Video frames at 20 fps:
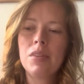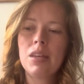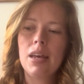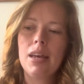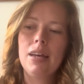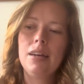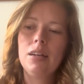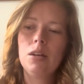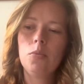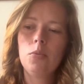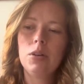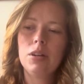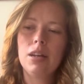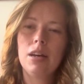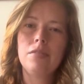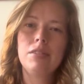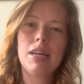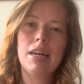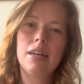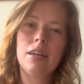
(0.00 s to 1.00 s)
and it wouldn't
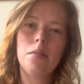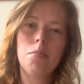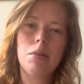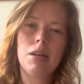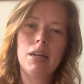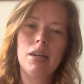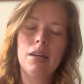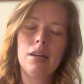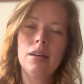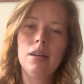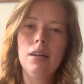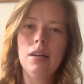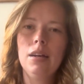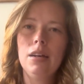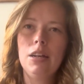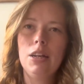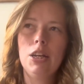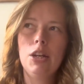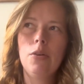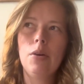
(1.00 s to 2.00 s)
have taken me
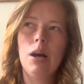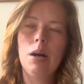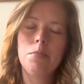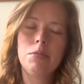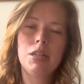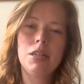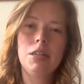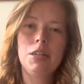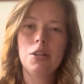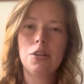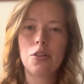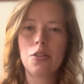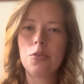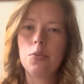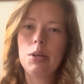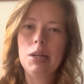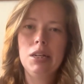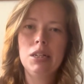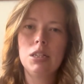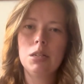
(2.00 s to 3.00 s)
up to year
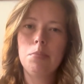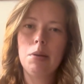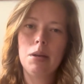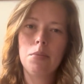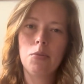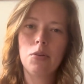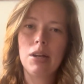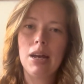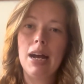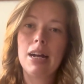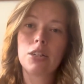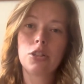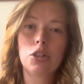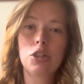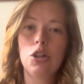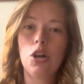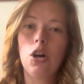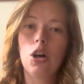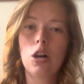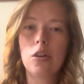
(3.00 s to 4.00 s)
3 to be able to
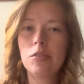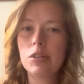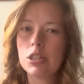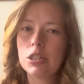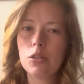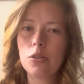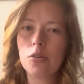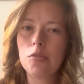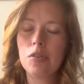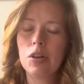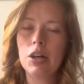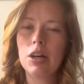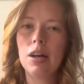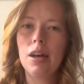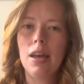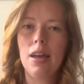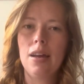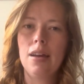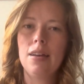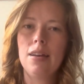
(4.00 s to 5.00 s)
actually harvest loofah
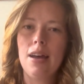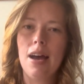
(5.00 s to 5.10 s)
and